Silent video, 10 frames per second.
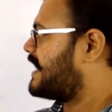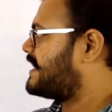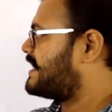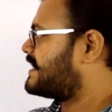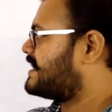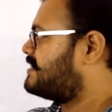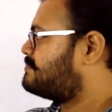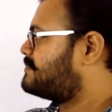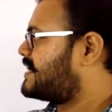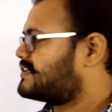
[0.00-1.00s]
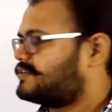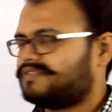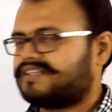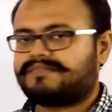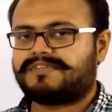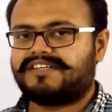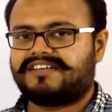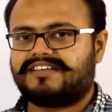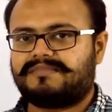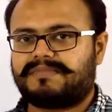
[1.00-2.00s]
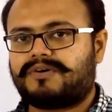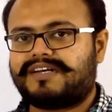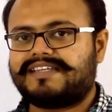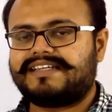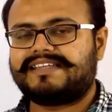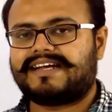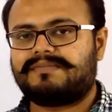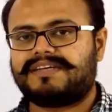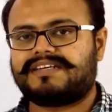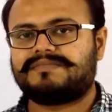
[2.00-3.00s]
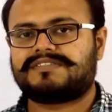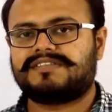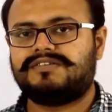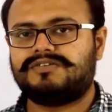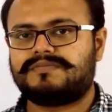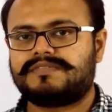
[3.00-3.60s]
and I come back to that particular point, then that becomes a loop.